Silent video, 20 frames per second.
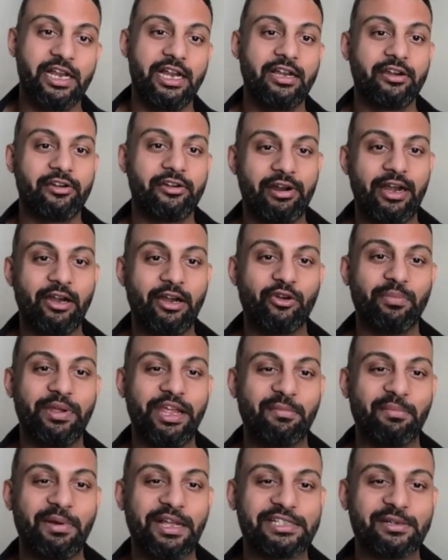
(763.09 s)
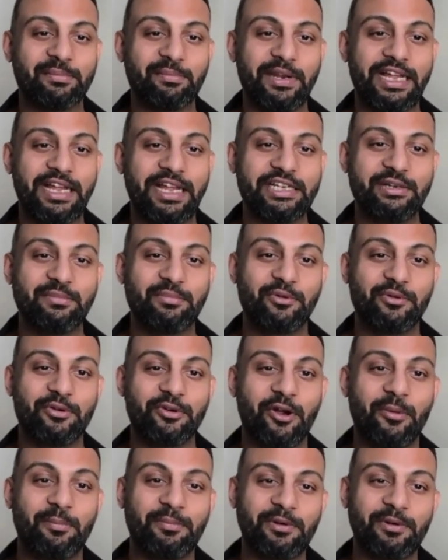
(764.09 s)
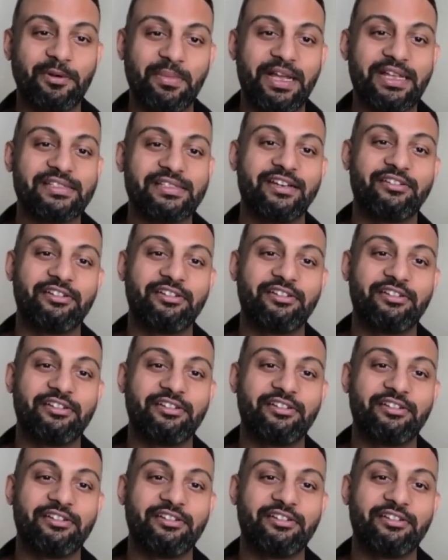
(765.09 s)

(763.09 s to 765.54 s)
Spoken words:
I'll try to make my supply chain more optimized